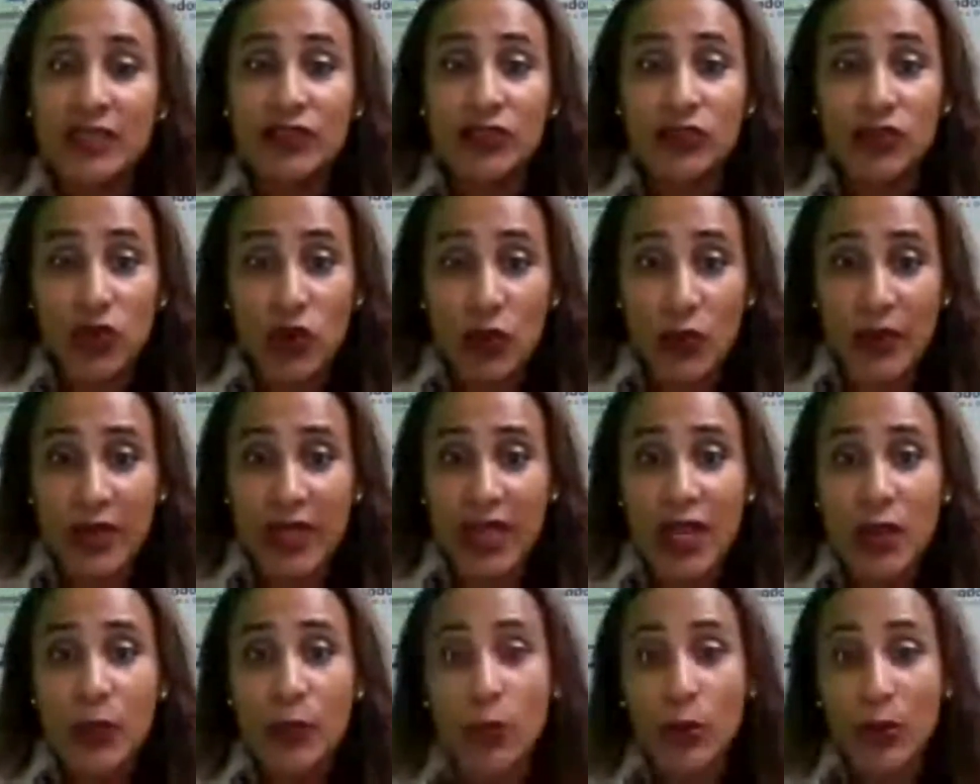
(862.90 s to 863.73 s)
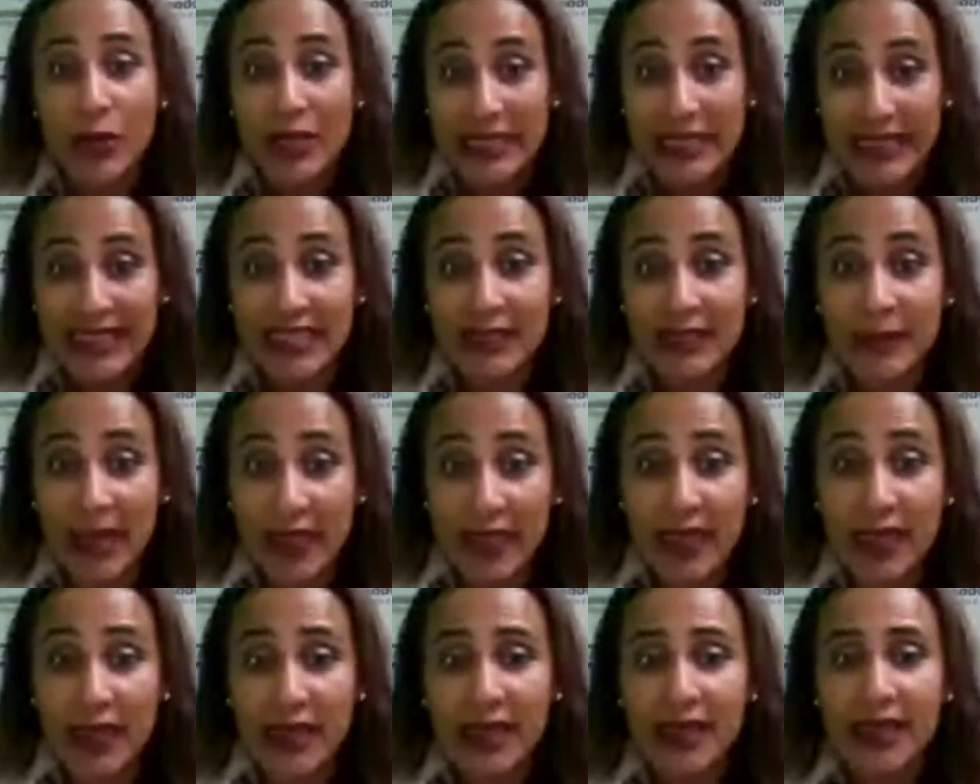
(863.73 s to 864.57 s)
which means sobre, por
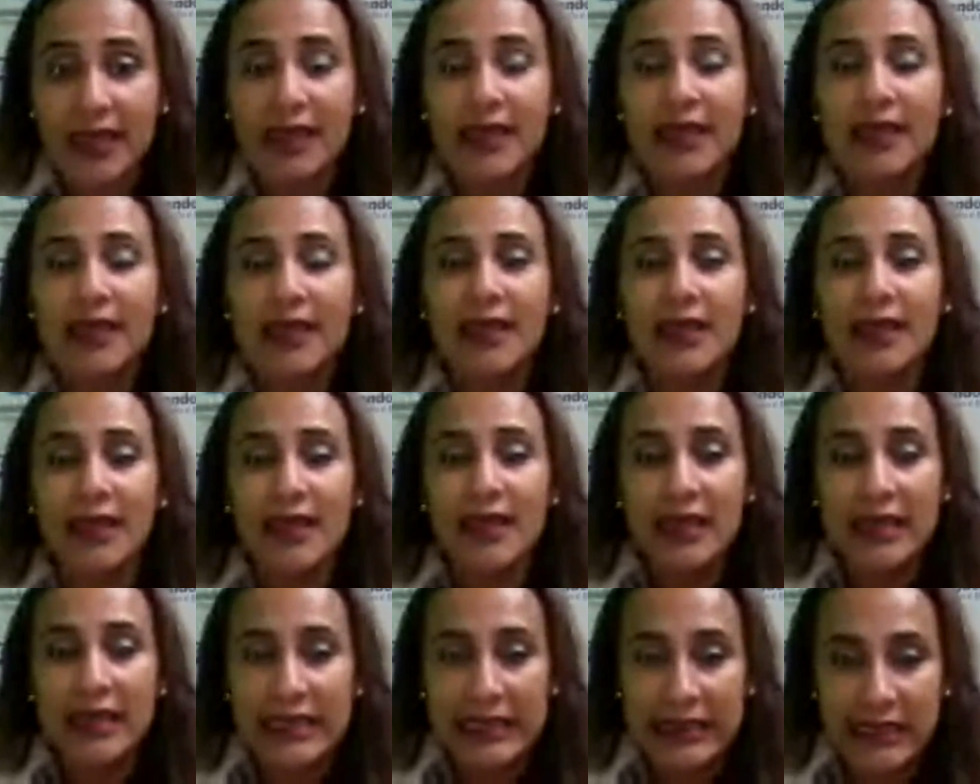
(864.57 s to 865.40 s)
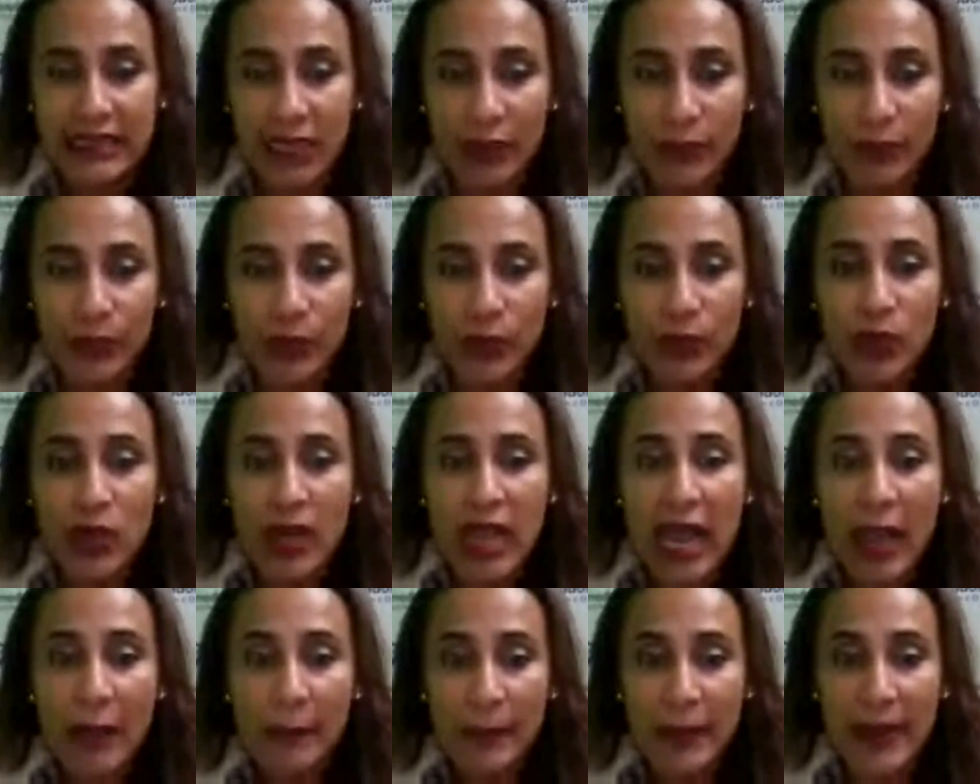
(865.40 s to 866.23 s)
encima de.
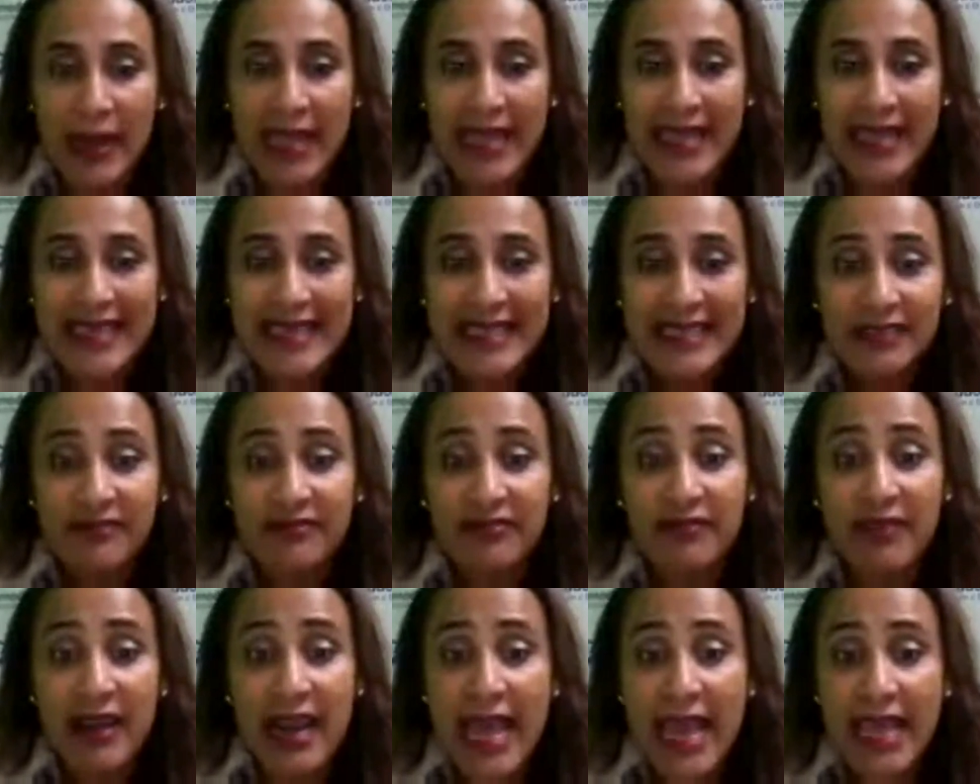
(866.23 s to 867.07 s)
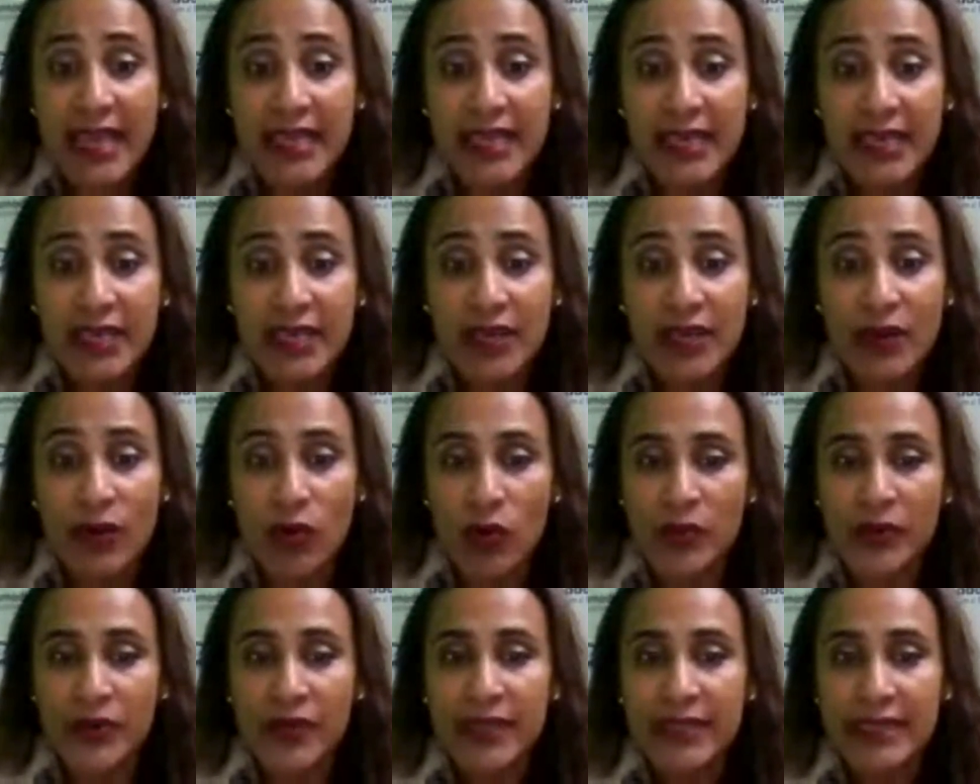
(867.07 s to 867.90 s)
Example, a plane is
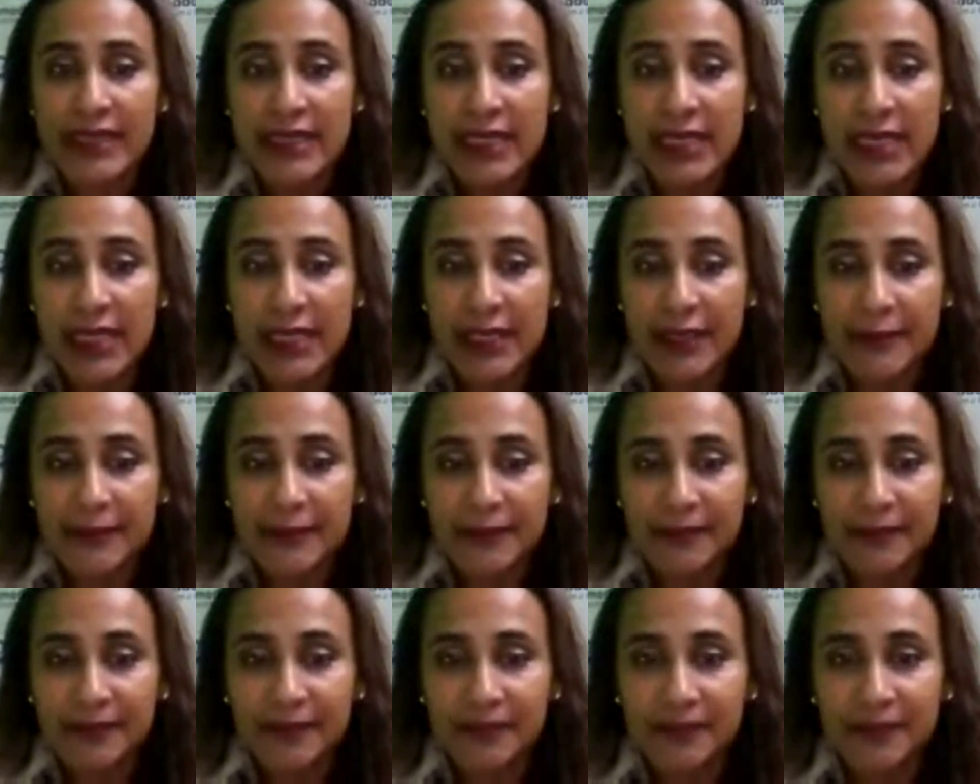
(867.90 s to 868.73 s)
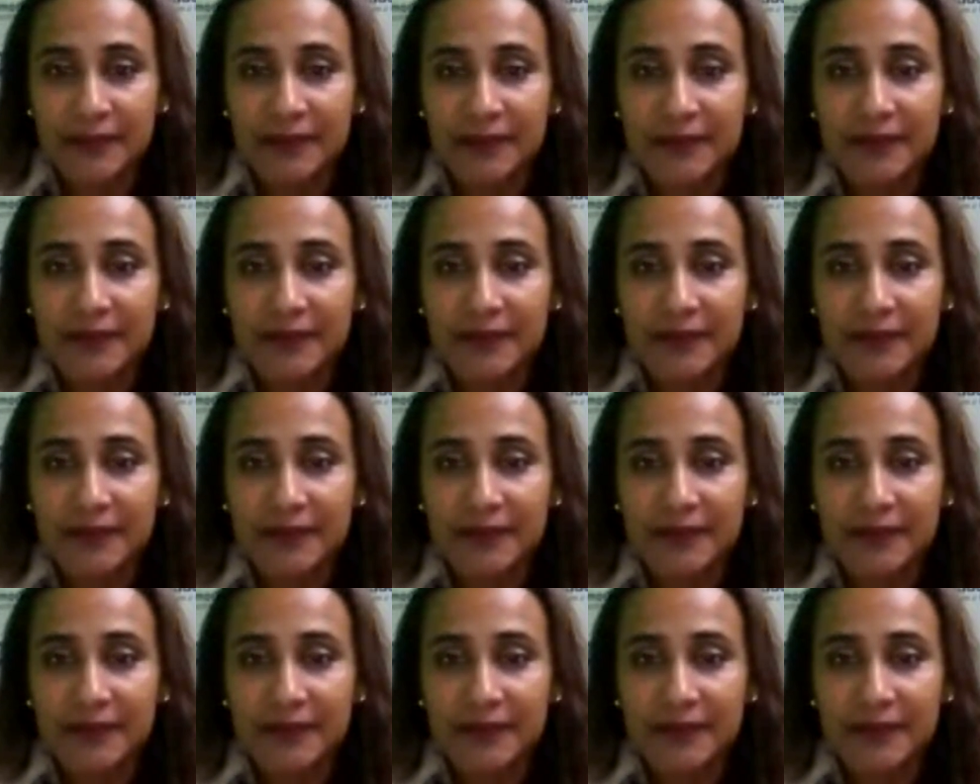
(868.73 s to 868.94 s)
flying over the city.